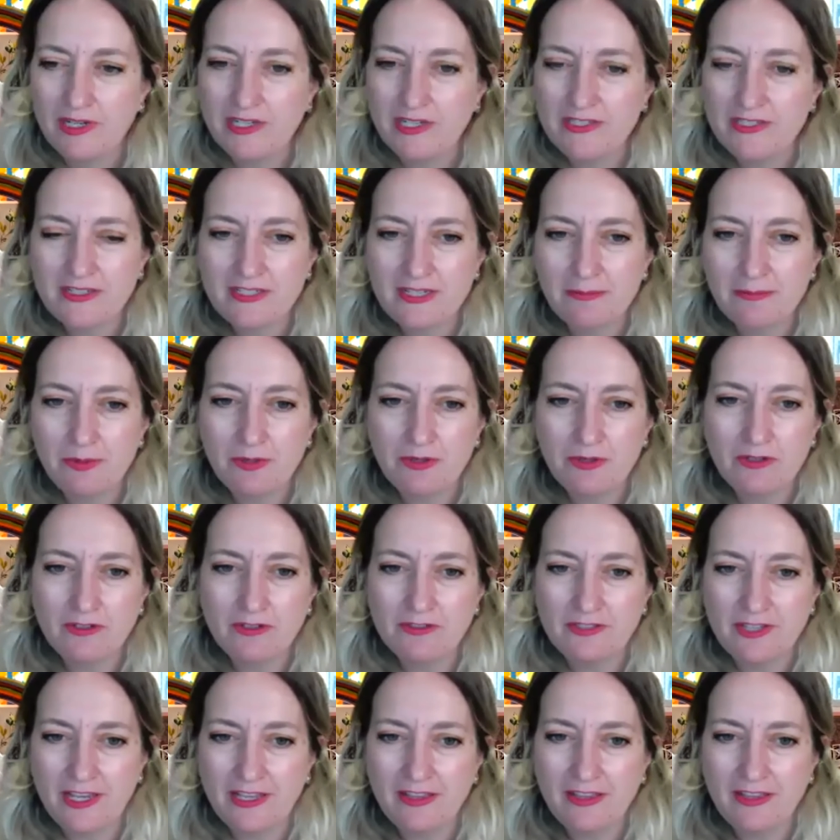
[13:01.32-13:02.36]
a
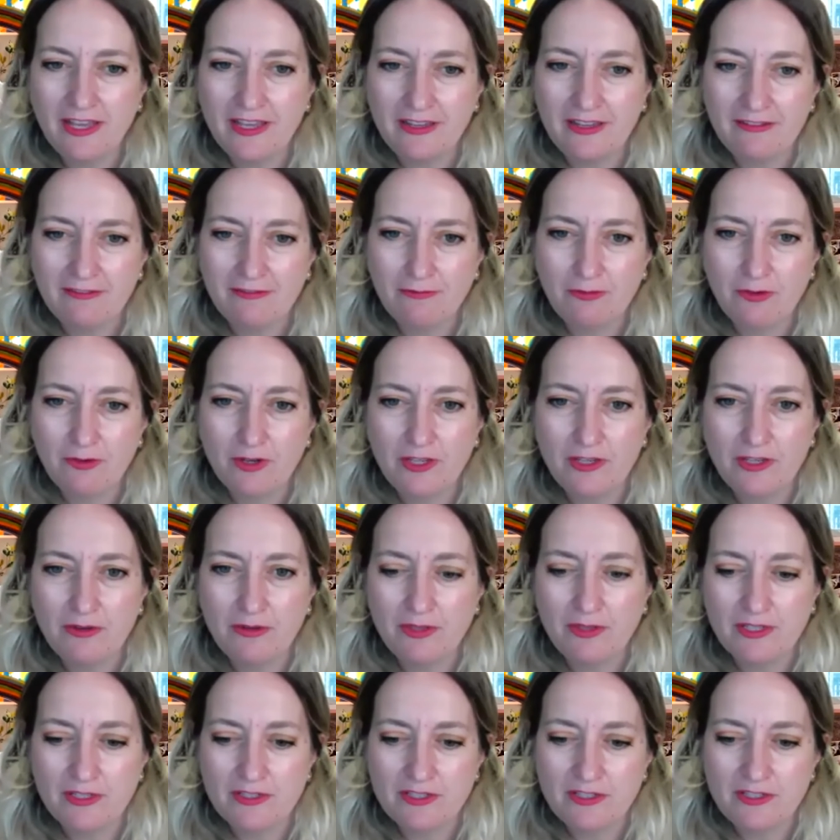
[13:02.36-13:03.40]
typical day like for
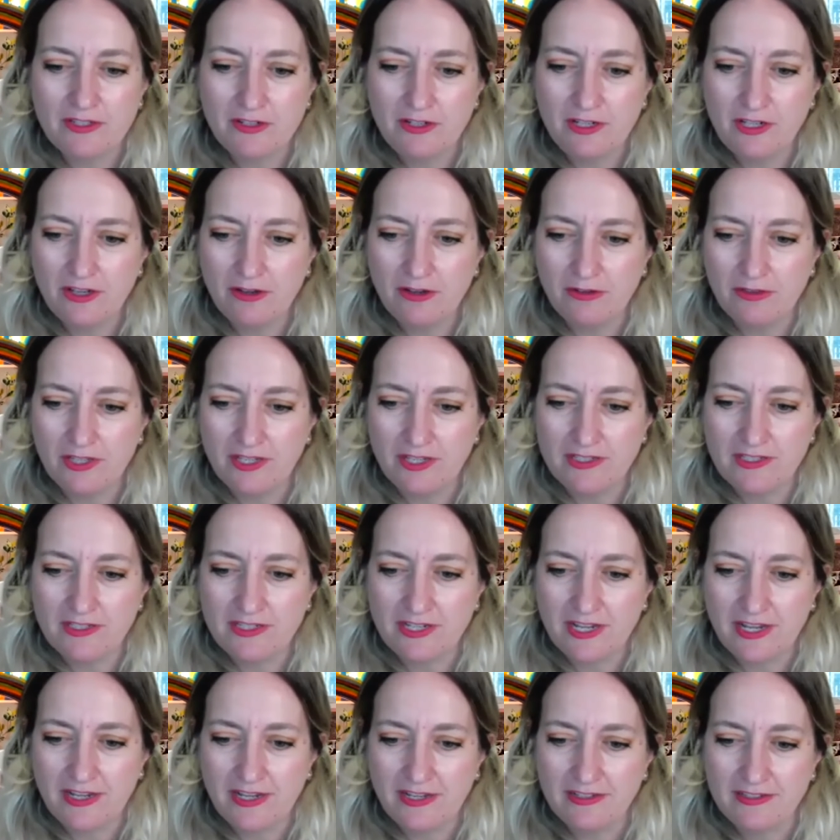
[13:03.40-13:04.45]
you in the studio these
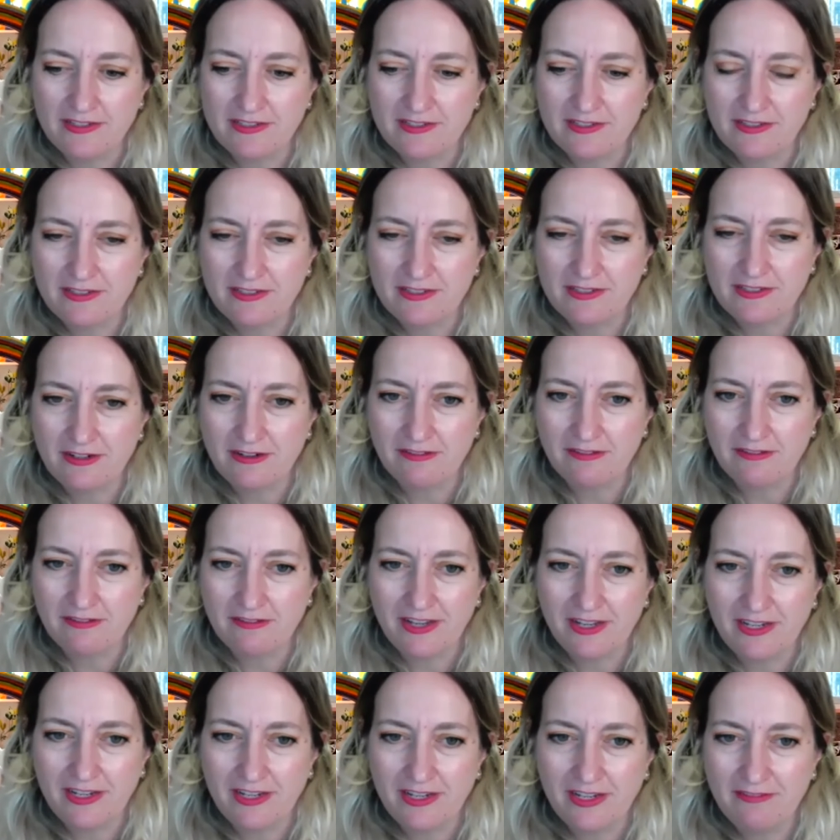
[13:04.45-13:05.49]
days? Is
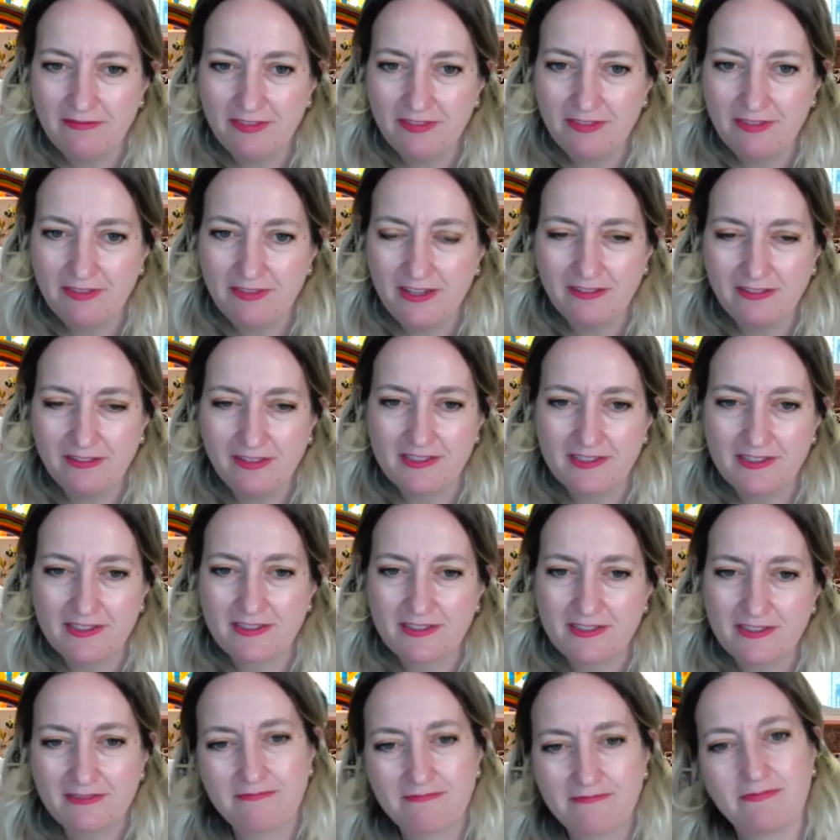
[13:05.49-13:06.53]
there anything
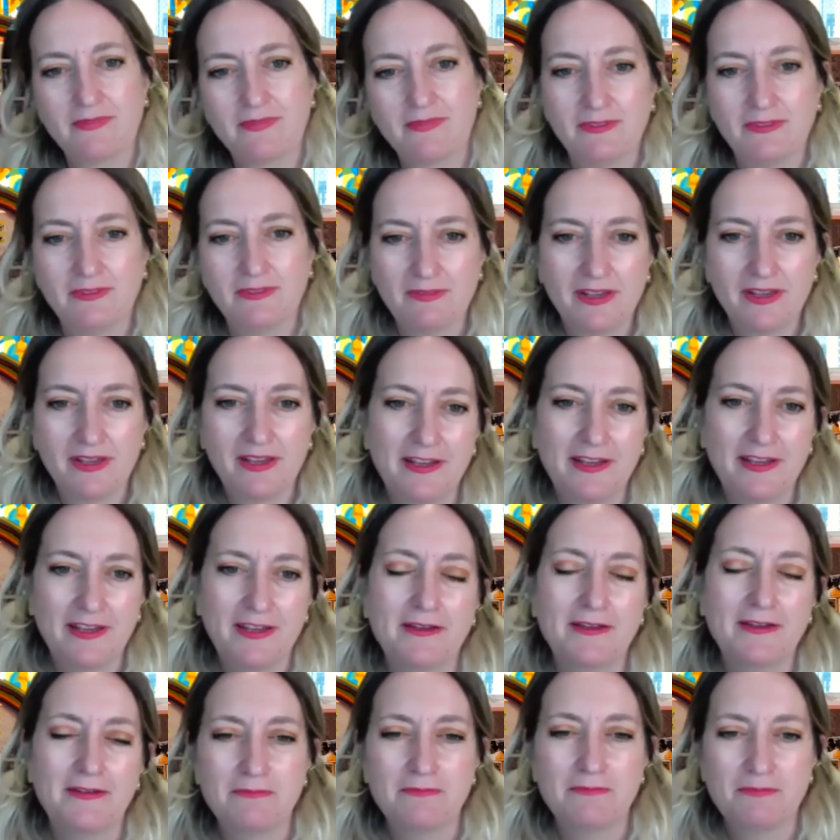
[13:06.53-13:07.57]
that's
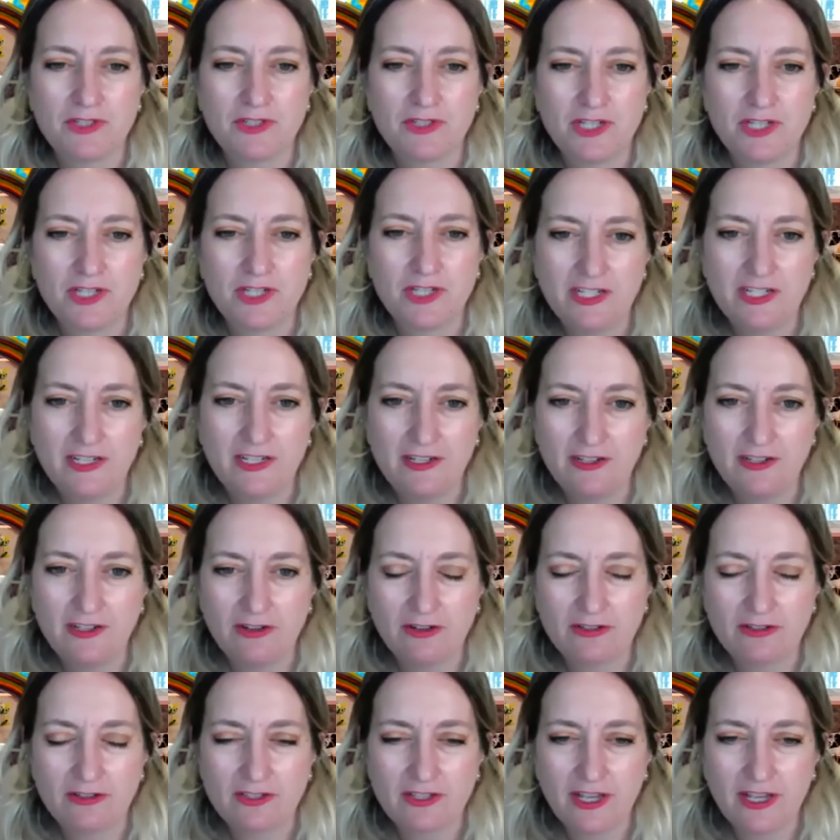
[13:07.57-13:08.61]
changing in
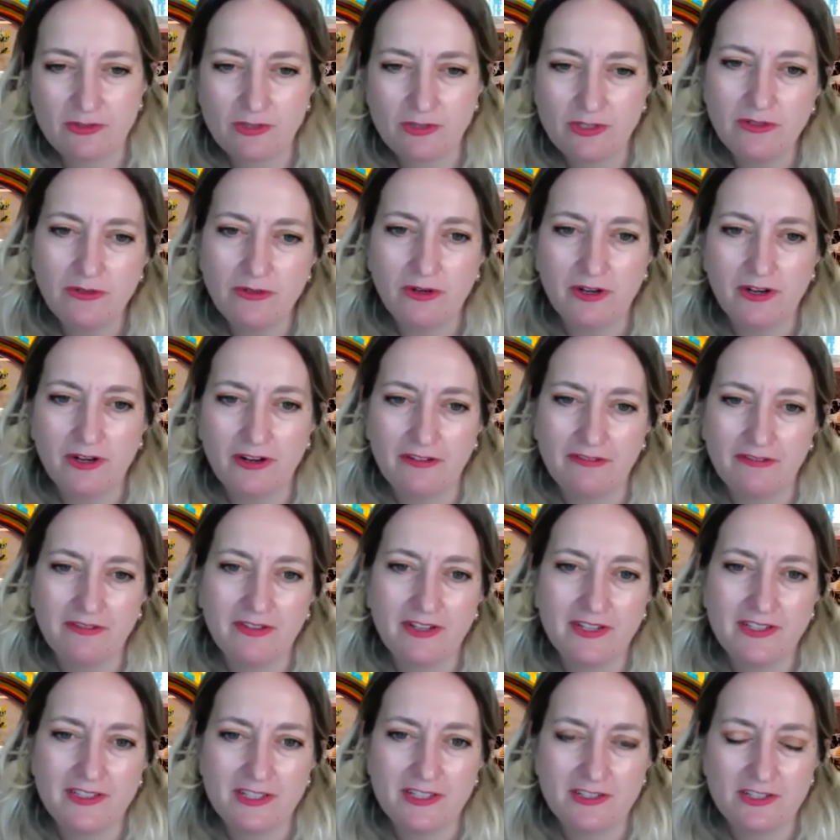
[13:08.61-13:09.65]
your schedule, or
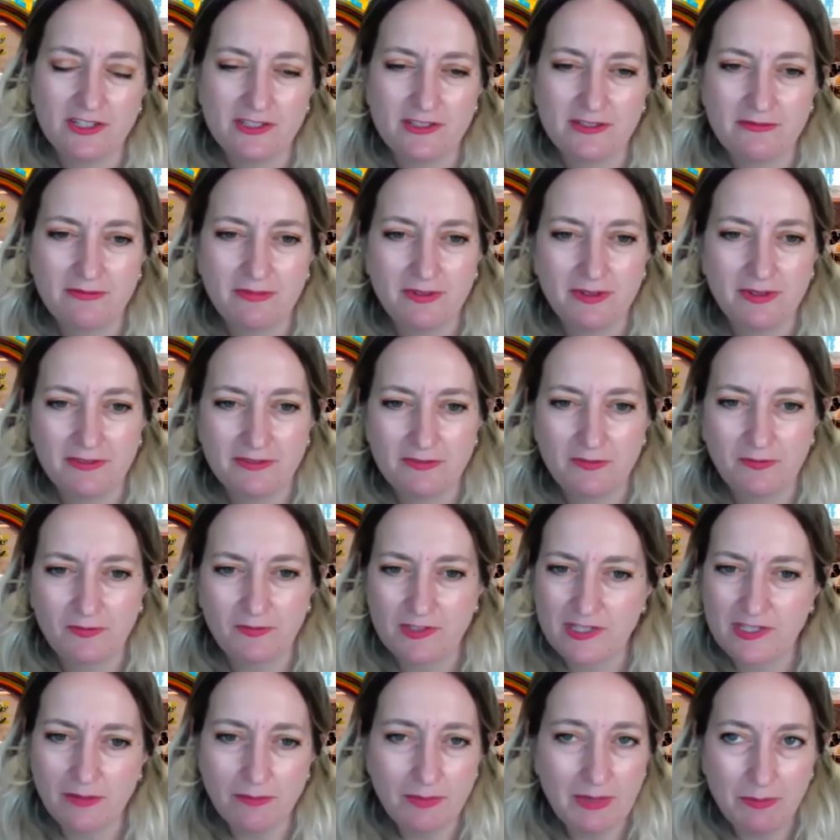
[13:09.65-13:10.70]
is it just,
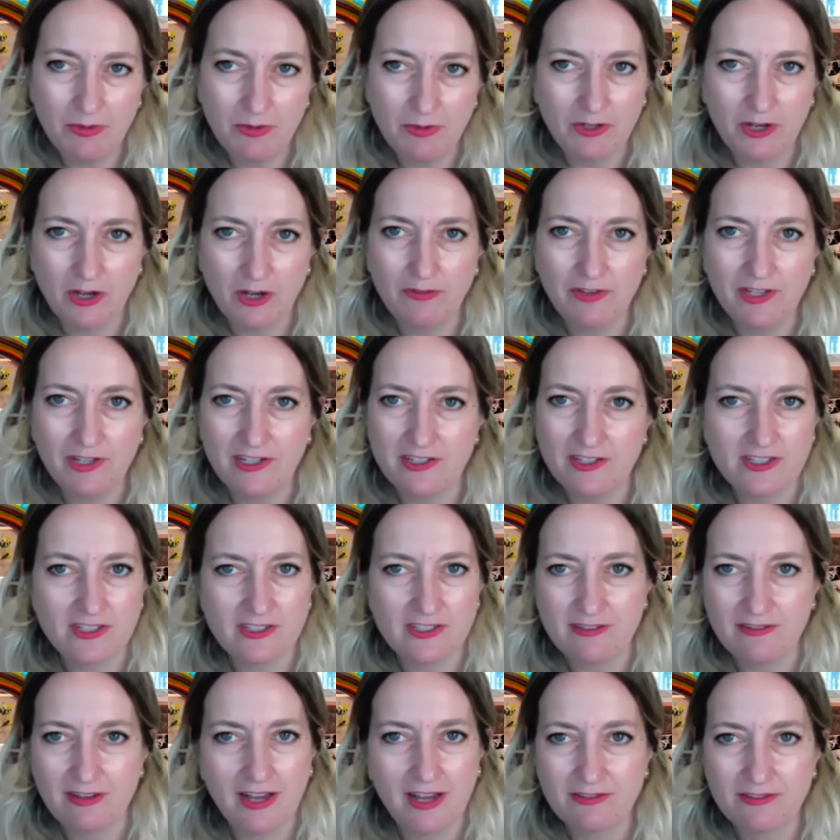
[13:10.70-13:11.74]
for some people, COVID has
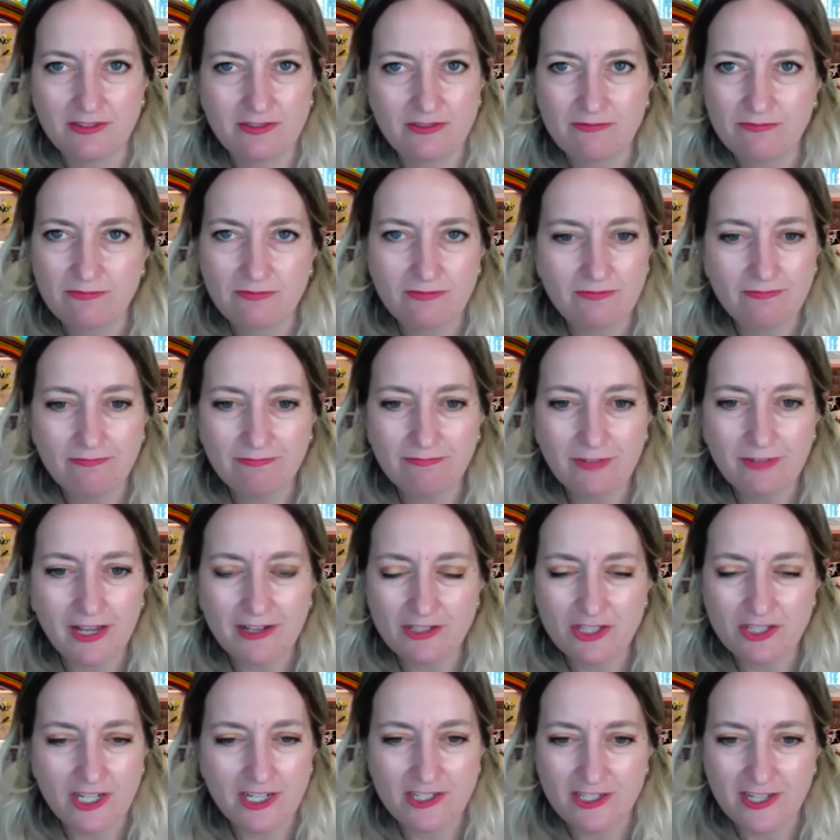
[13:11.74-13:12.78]
just not
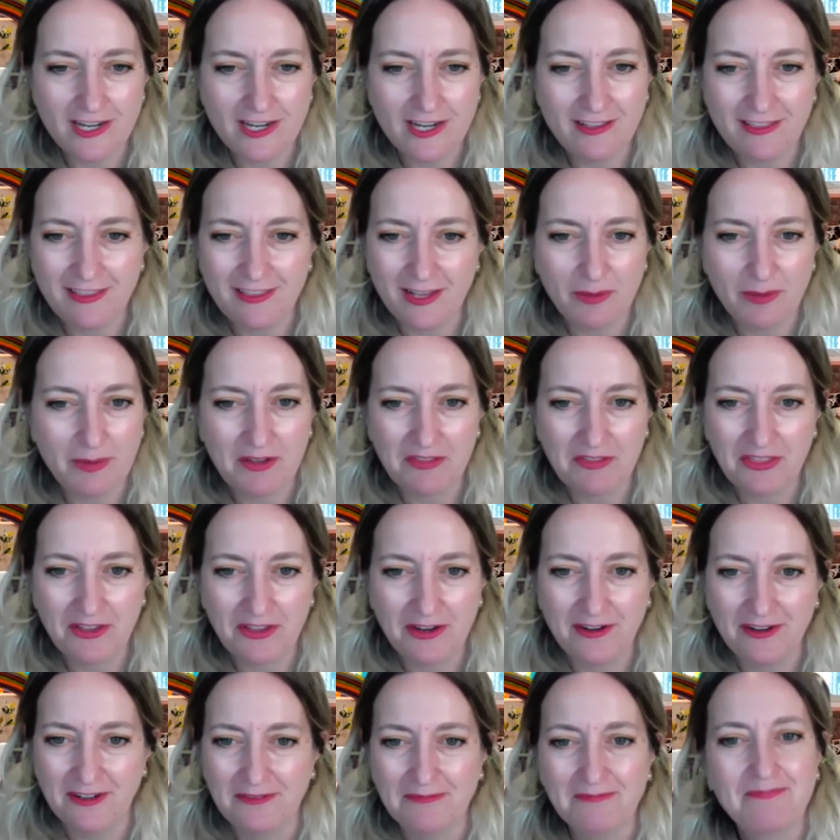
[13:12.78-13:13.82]
changed anything about
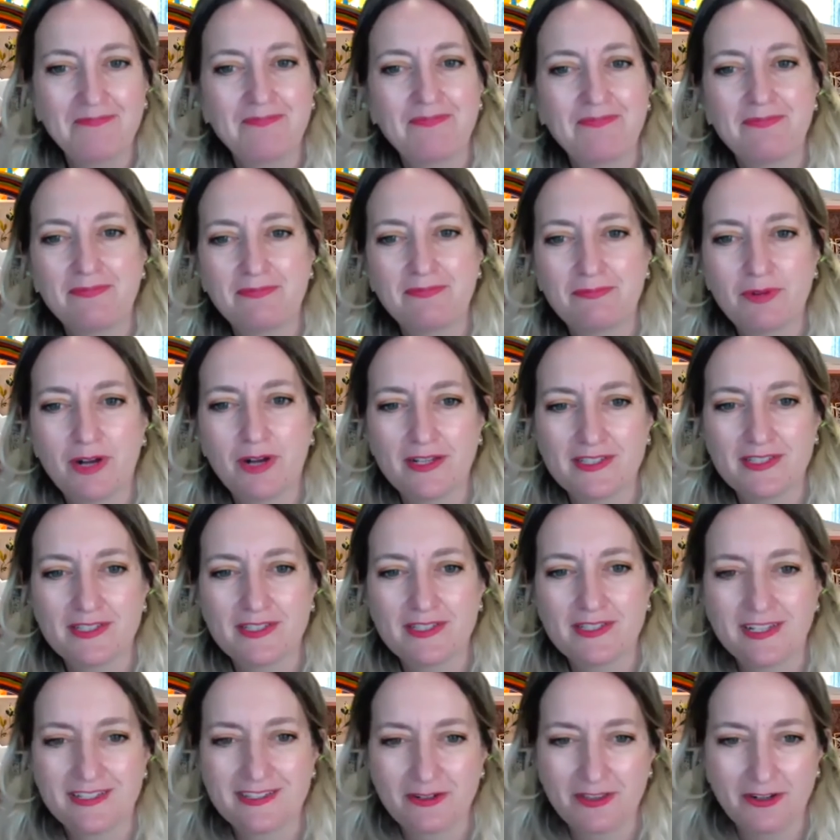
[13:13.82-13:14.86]
their
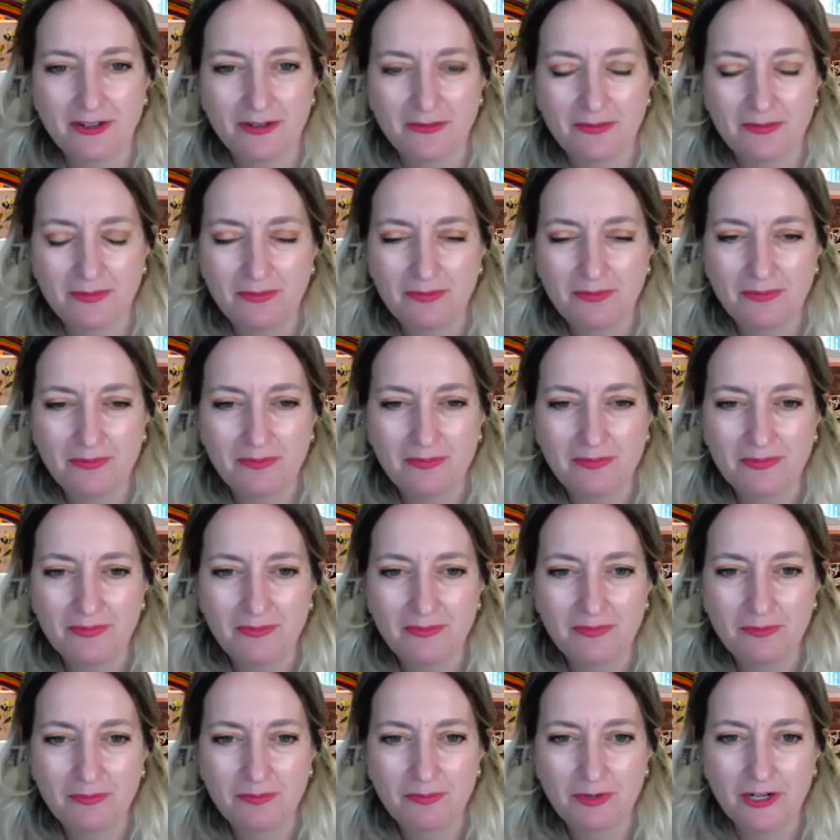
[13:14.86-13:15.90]
process or their
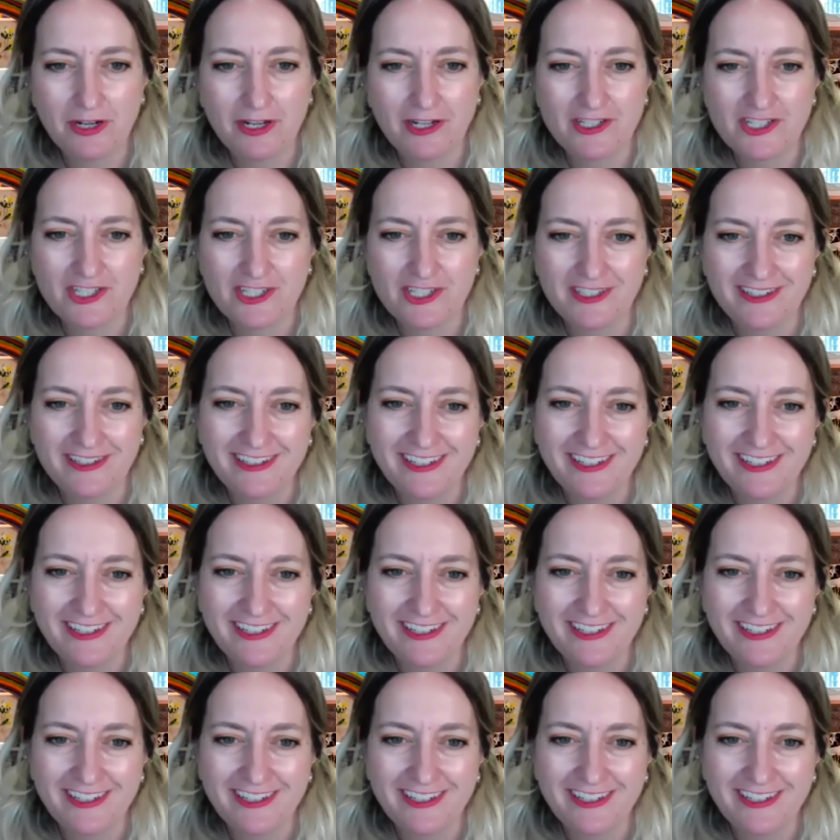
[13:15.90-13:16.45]
production?